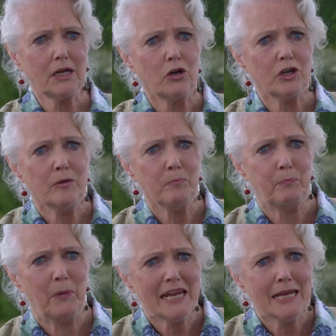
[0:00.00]
It
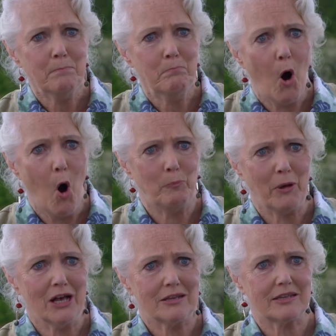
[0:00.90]
couldn't be more
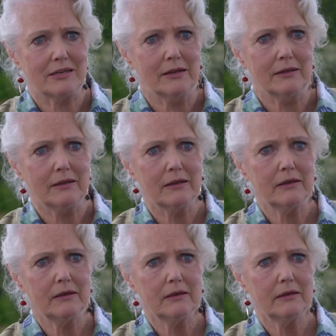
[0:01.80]
personal.
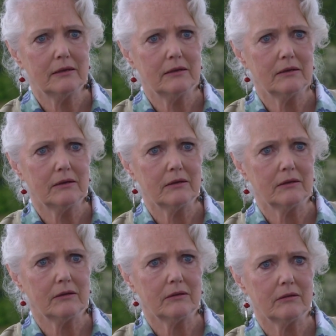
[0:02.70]
You're
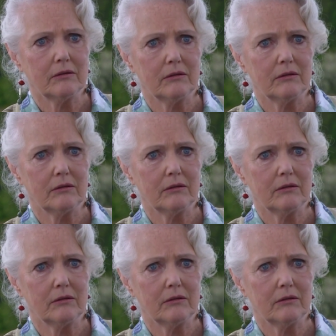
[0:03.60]
right.